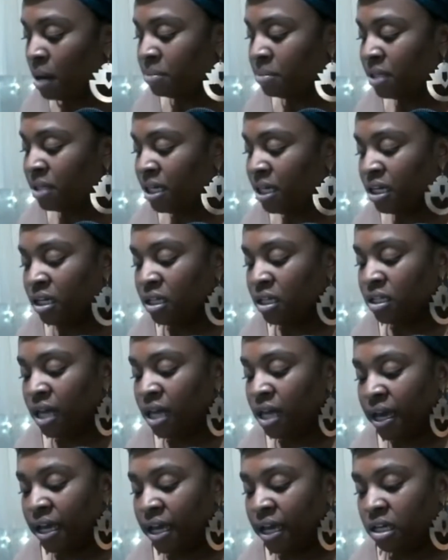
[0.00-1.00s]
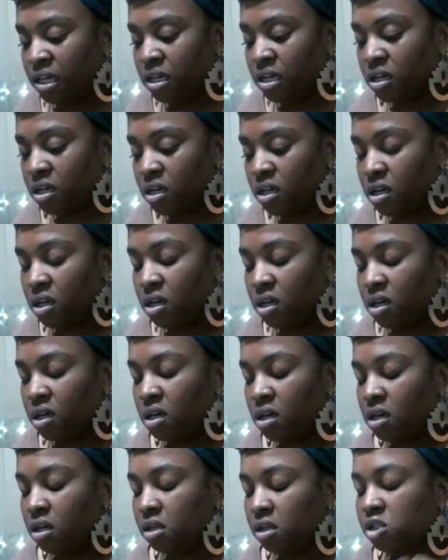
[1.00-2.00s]
I'm getting like
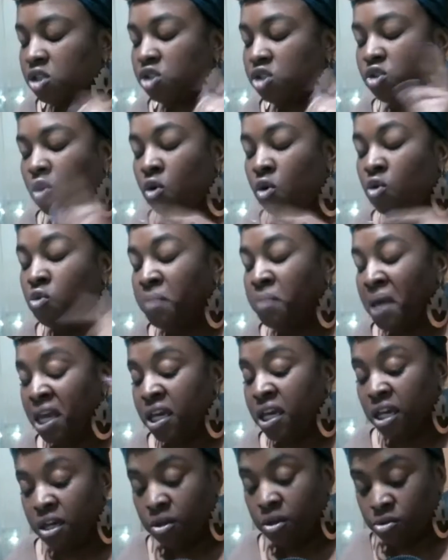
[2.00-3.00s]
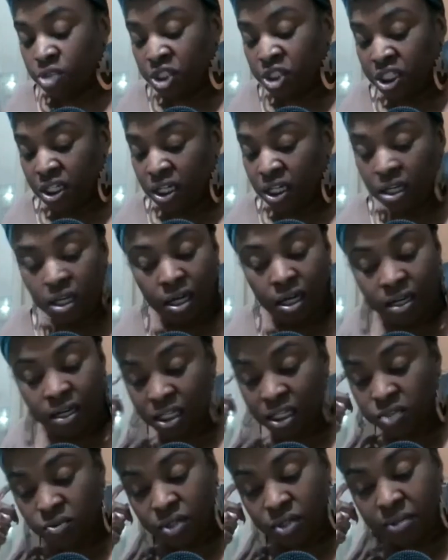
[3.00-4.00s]
soulmate energy.
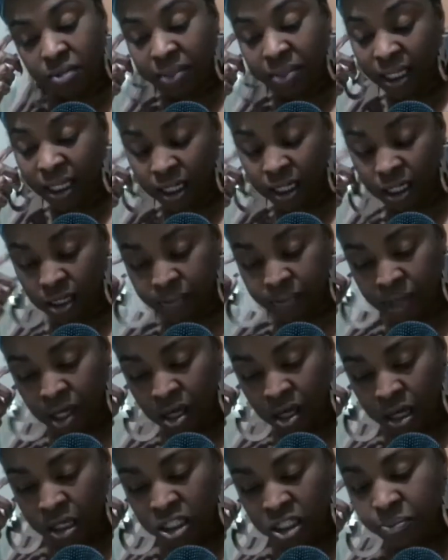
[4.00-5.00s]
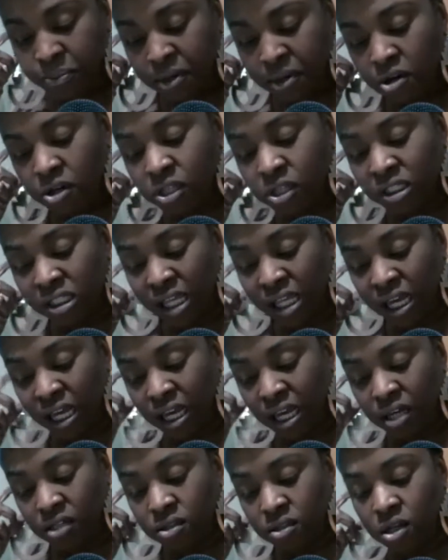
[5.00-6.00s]
That's what I'm getting. Spirit is
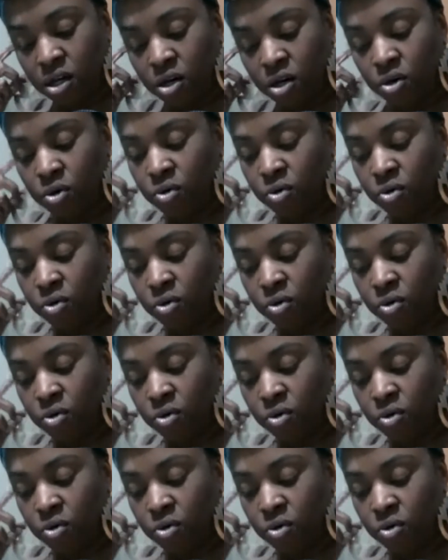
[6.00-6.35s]
saying okay.